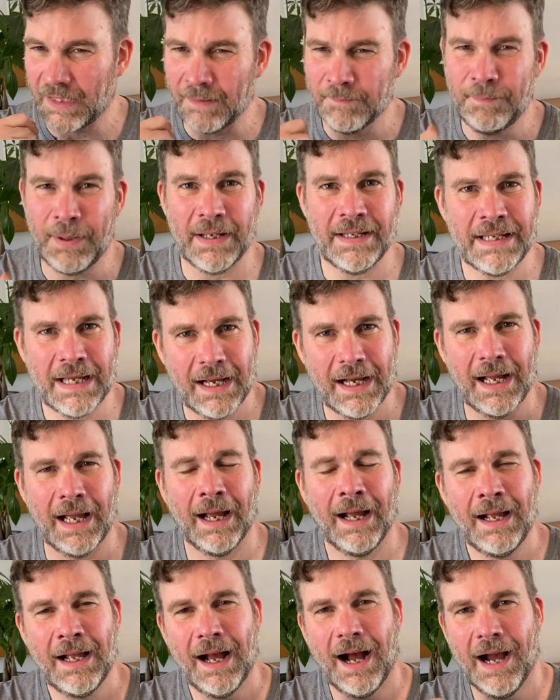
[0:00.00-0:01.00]
but
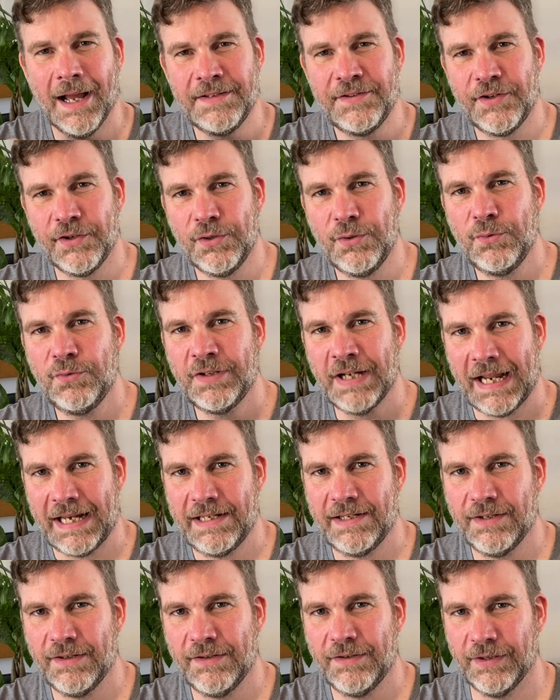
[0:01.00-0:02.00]
yeah, I do
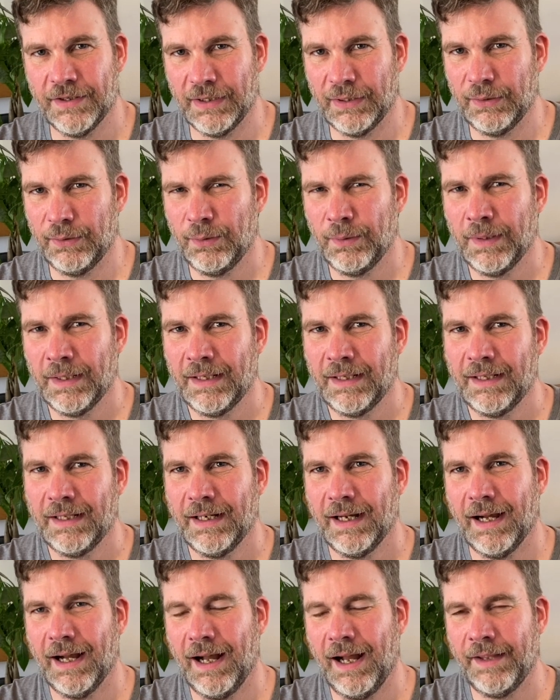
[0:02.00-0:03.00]
tend to,
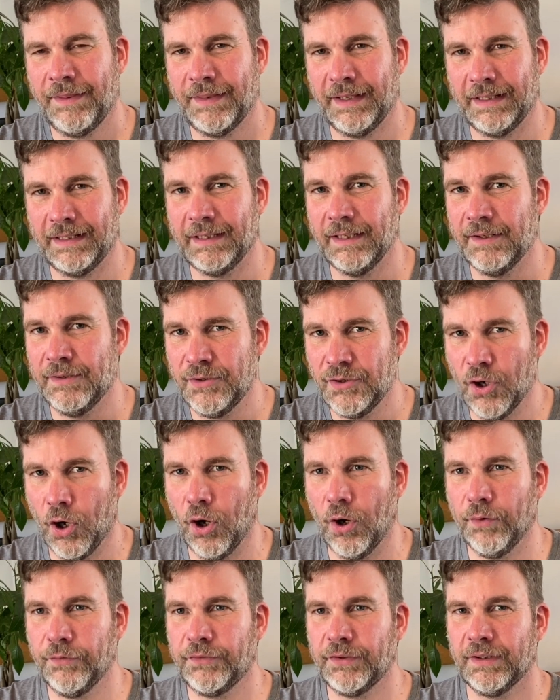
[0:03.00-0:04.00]
I think,
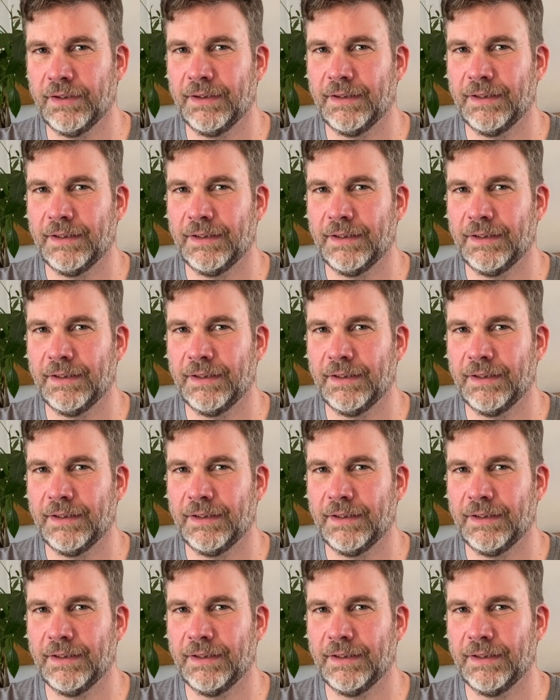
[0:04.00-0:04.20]
not